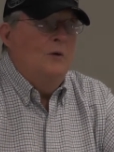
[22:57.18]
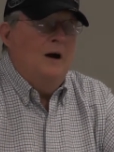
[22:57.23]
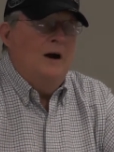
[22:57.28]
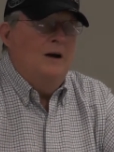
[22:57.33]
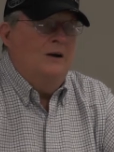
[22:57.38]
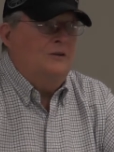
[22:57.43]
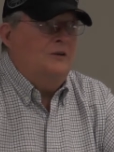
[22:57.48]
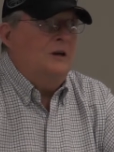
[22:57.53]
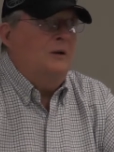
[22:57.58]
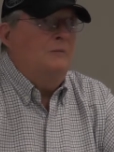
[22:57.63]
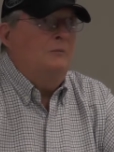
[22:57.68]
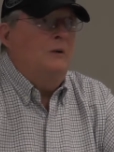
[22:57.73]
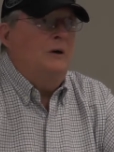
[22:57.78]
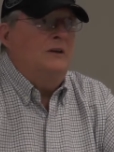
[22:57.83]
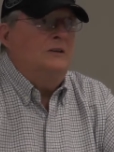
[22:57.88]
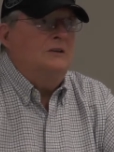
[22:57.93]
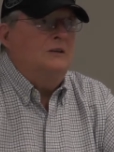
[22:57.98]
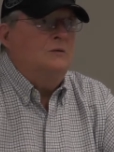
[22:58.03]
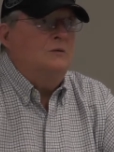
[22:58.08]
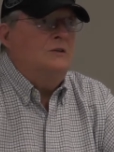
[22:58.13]
Well, some
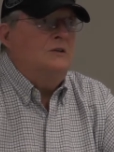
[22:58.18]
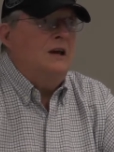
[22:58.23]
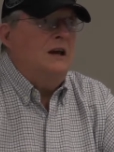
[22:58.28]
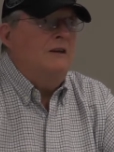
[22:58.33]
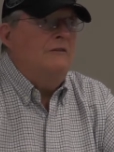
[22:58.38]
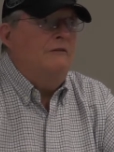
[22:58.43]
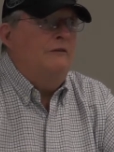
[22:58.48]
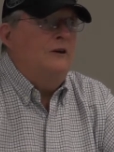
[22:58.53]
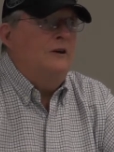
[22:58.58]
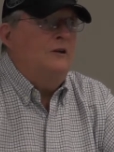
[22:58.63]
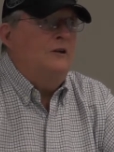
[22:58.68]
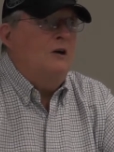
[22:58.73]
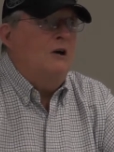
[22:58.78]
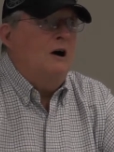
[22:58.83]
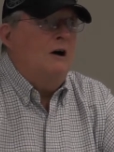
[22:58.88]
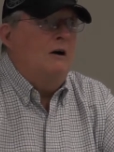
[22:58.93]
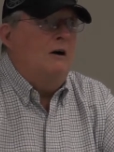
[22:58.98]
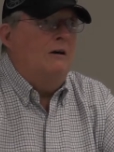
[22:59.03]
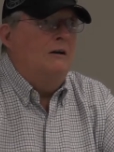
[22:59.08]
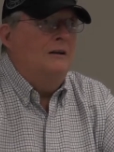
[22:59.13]
places it was 8 foot
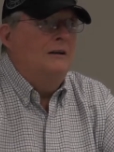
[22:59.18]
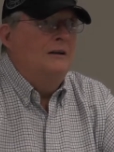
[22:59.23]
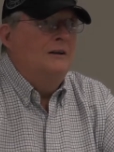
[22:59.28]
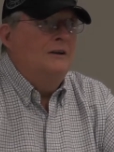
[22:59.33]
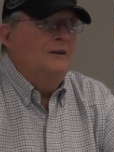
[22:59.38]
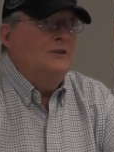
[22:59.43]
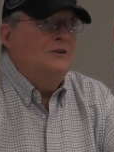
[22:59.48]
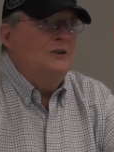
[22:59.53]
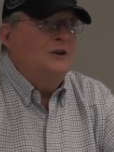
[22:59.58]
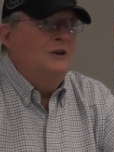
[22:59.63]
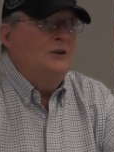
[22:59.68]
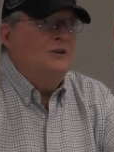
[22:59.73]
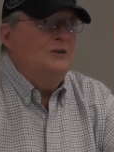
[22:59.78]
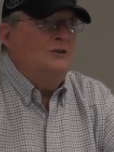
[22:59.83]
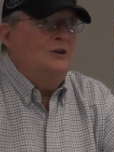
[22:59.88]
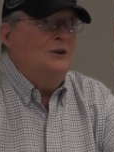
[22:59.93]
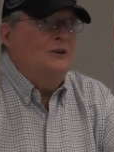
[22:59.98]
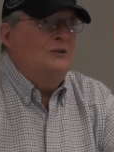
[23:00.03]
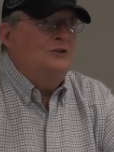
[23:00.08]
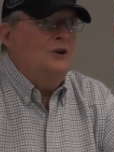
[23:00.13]
tall.
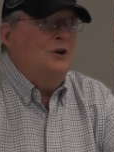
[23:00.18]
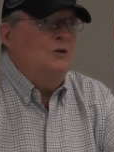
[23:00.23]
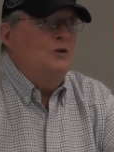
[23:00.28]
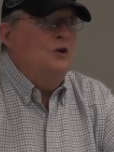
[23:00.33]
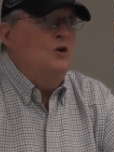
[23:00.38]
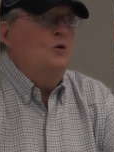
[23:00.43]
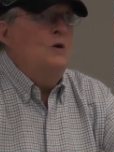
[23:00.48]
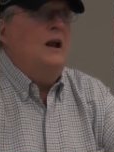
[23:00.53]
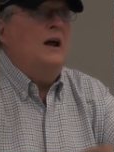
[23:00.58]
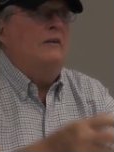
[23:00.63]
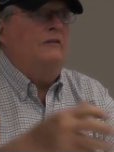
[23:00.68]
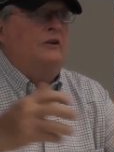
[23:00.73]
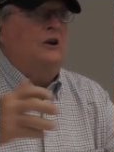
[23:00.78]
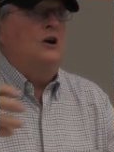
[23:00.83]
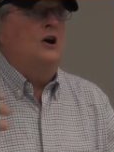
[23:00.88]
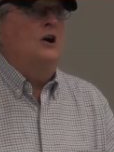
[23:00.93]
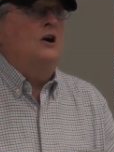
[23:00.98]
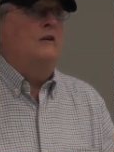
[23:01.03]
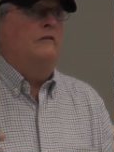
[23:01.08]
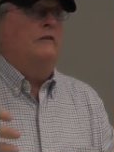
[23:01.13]
So you have
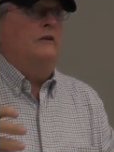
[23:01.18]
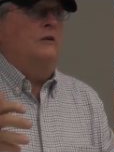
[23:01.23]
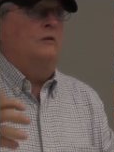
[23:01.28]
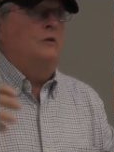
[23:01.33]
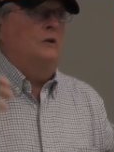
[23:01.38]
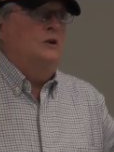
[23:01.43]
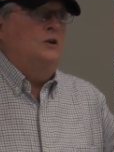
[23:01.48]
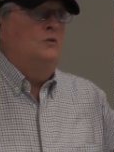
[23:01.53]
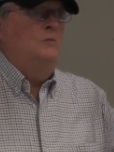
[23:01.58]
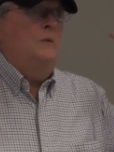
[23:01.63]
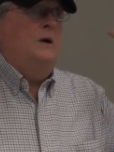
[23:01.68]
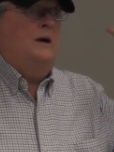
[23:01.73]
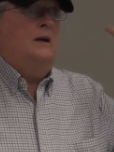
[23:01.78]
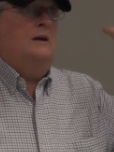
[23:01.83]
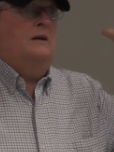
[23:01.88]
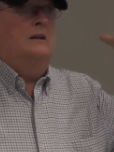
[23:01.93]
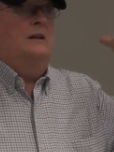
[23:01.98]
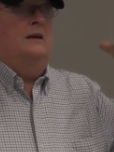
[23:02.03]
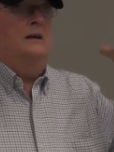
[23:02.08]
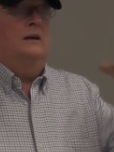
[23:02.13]
to hover. When you
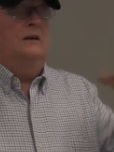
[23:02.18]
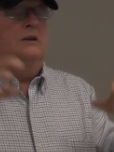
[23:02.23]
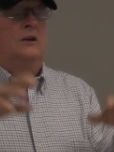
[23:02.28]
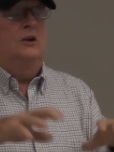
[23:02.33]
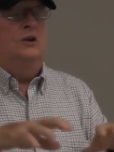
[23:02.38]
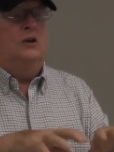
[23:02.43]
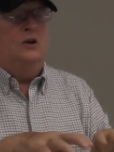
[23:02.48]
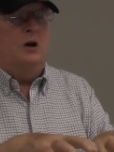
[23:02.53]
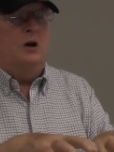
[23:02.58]
you